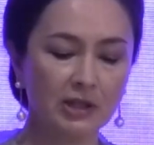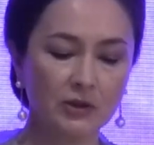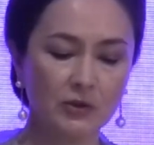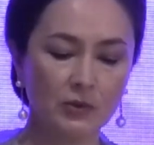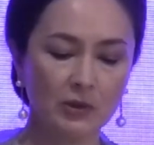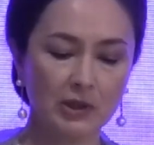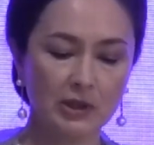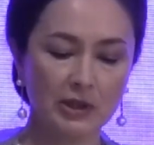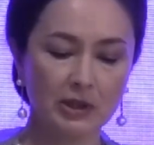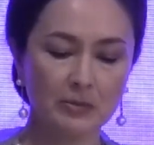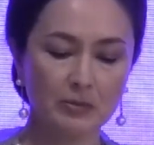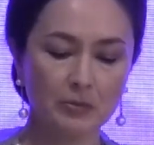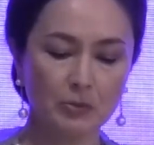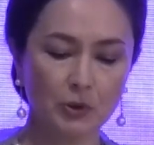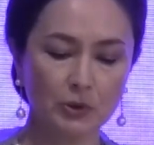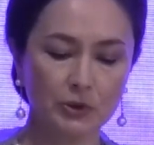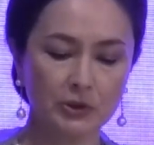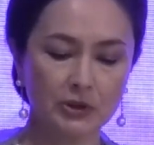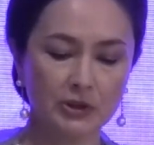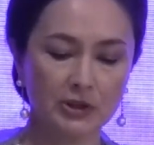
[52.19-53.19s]
equally
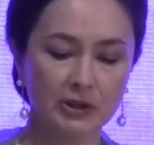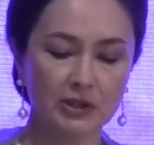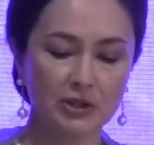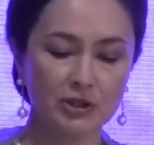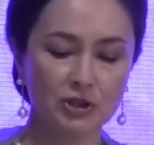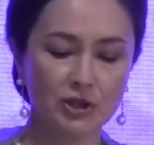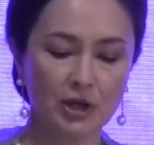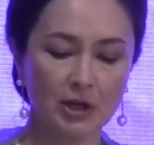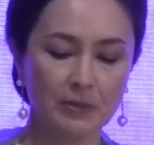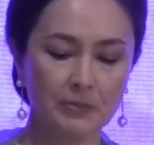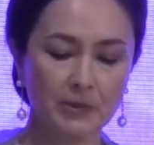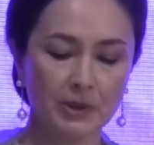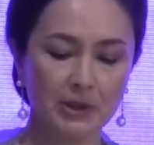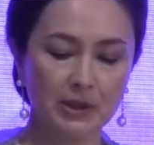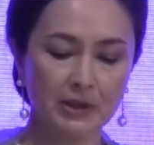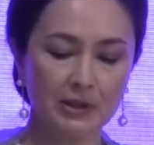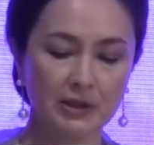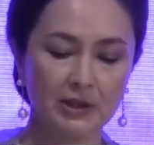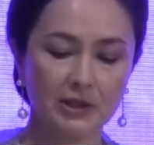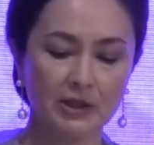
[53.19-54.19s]
important in shaping the